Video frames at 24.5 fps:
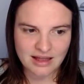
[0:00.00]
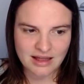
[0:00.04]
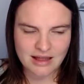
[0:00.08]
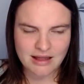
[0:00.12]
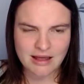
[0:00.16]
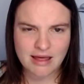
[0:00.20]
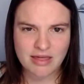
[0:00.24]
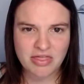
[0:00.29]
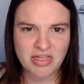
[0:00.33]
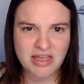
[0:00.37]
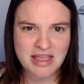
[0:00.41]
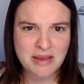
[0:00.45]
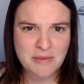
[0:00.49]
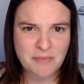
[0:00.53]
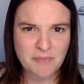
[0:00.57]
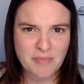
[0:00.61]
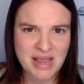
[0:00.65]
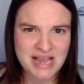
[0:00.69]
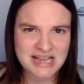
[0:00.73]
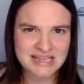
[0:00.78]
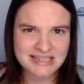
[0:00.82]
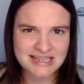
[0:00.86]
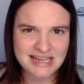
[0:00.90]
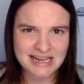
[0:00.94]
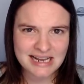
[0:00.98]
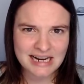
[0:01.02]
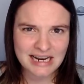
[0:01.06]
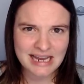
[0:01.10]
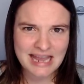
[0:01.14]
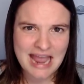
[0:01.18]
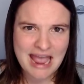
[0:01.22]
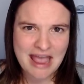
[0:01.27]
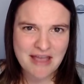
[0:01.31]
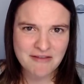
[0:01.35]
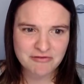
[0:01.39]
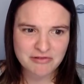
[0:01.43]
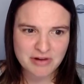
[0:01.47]
I think
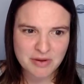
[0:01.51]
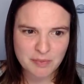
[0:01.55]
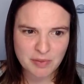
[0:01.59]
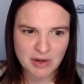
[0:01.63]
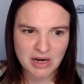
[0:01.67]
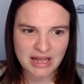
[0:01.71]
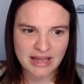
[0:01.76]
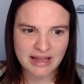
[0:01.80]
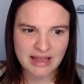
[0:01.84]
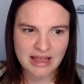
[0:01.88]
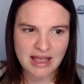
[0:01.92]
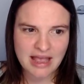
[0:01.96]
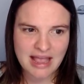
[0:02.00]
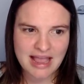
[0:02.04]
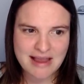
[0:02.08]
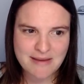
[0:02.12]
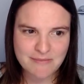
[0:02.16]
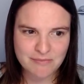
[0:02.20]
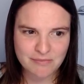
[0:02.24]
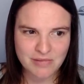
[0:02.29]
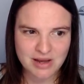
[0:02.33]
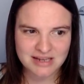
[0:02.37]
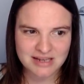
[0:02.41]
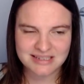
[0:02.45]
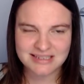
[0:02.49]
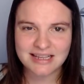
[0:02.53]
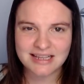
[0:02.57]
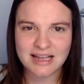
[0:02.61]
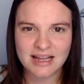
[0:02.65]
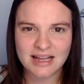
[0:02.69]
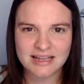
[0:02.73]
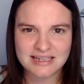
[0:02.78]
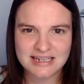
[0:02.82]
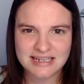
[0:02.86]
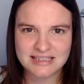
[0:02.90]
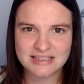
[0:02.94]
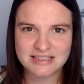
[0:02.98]
basically every player in my
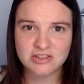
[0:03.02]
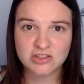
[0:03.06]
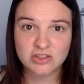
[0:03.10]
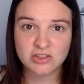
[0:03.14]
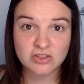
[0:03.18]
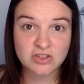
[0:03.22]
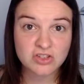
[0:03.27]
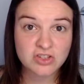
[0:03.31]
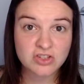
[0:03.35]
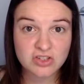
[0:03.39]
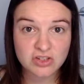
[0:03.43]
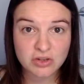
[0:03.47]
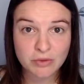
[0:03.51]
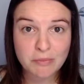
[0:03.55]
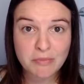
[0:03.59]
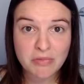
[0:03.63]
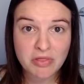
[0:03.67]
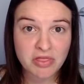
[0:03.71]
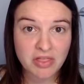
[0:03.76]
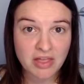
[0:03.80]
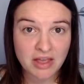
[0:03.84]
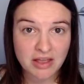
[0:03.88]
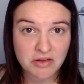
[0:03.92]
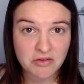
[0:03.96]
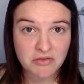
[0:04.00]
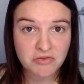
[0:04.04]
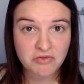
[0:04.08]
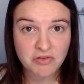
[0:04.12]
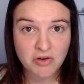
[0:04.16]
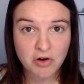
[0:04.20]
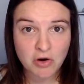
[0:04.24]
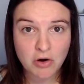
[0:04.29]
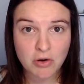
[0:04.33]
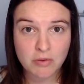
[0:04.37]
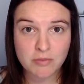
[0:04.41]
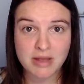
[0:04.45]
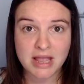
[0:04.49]
side has done something
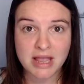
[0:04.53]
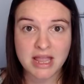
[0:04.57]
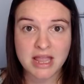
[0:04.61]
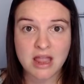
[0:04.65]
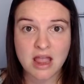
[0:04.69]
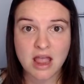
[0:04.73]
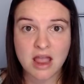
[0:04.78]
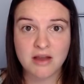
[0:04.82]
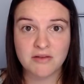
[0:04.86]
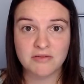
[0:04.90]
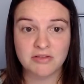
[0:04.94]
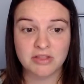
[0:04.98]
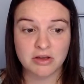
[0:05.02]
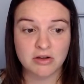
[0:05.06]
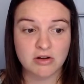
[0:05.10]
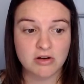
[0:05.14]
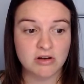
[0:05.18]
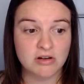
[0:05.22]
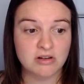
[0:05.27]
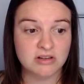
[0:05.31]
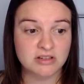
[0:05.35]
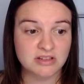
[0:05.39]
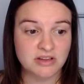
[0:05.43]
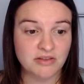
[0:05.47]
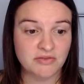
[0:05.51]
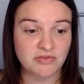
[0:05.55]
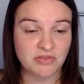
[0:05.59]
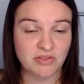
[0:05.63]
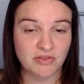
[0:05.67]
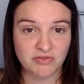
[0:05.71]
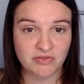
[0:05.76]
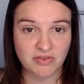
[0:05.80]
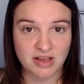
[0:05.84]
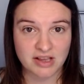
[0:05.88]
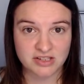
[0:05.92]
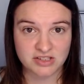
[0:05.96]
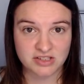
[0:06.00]
for me over the course of the
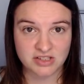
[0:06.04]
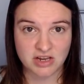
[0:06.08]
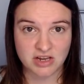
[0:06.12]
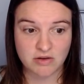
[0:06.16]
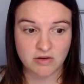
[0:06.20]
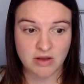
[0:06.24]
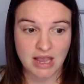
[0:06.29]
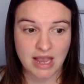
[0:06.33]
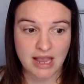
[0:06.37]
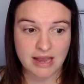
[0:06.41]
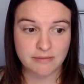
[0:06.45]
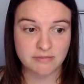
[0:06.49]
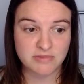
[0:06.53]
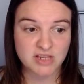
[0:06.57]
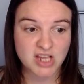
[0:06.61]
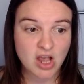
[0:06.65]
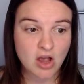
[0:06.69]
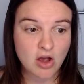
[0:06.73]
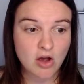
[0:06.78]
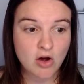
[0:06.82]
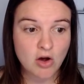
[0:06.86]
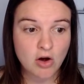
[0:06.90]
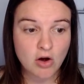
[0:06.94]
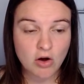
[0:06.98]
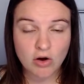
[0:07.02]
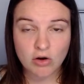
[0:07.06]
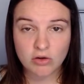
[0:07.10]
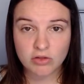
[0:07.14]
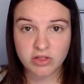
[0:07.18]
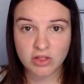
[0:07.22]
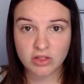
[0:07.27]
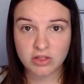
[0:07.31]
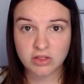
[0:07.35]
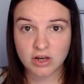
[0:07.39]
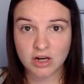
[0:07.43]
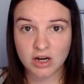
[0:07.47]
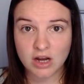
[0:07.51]
first 2 games,
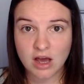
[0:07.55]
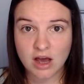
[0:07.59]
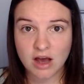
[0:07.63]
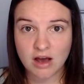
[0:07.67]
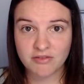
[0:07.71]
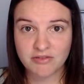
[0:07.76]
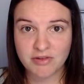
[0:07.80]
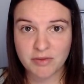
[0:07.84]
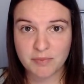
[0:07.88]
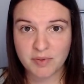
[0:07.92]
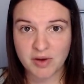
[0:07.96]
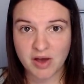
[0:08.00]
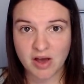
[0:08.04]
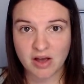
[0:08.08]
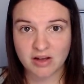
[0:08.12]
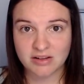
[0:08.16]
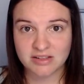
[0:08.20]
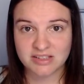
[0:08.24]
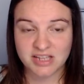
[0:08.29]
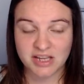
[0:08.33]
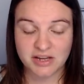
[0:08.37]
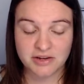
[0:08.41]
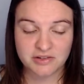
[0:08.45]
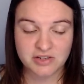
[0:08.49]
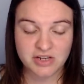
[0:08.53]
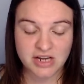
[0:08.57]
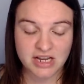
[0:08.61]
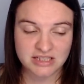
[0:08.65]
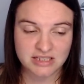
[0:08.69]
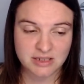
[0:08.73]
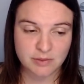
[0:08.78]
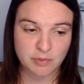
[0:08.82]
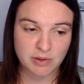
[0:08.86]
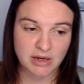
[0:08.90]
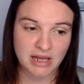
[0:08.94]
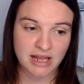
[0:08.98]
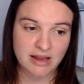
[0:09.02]
other than Harvey Barnes, who's yet
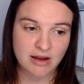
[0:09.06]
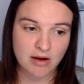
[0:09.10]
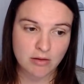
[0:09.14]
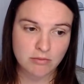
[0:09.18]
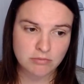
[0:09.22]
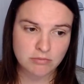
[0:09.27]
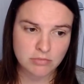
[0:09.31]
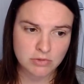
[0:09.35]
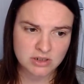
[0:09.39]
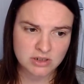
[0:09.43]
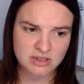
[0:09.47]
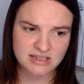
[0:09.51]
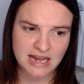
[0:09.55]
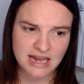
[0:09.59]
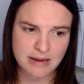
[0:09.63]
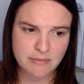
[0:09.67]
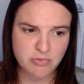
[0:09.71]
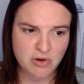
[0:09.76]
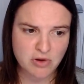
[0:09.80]
to play on Monday.